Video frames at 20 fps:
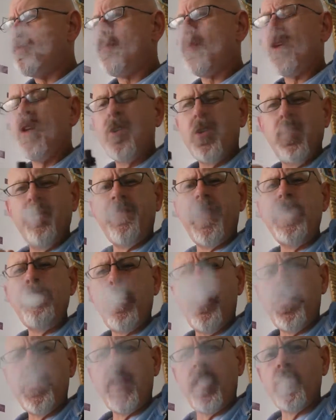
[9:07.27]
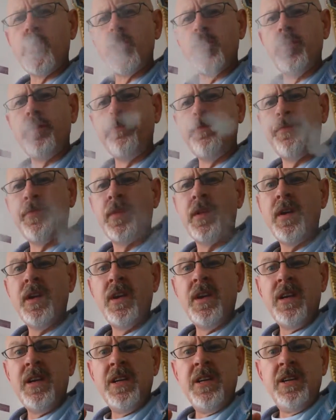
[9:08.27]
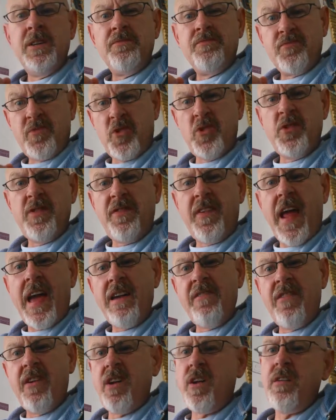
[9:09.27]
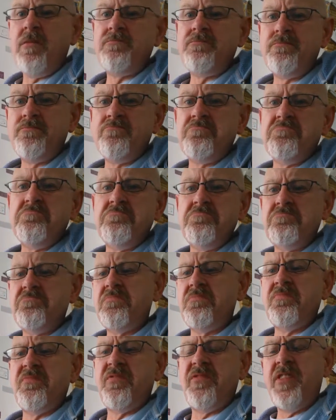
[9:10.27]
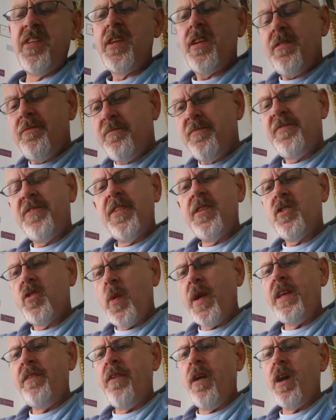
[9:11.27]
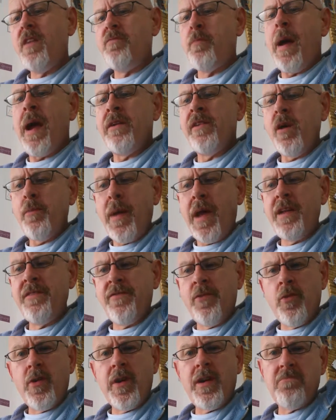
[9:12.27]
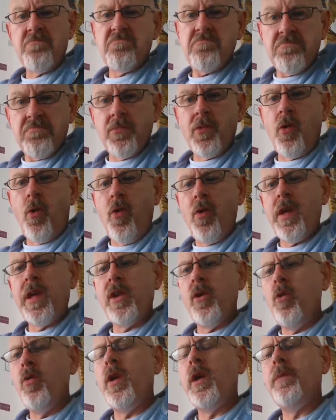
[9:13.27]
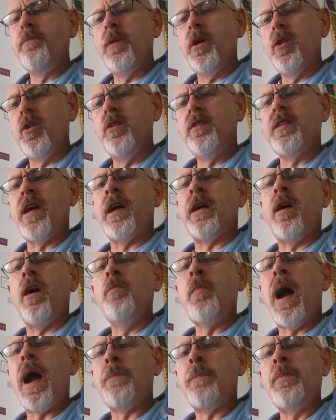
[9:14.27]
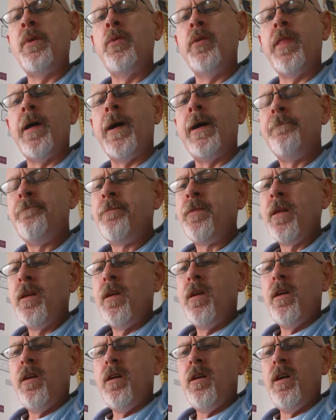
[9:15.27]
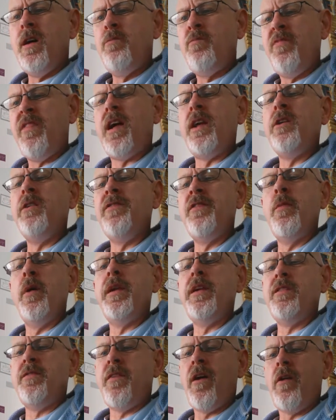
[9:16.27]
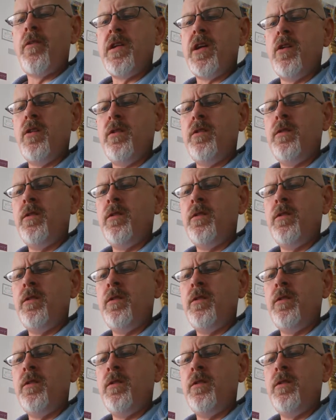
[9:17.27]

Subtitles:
Good vapour production, good flavour. For the £25 I paid for it, all in all a good tank. I'm happy with that. Value for money is very good.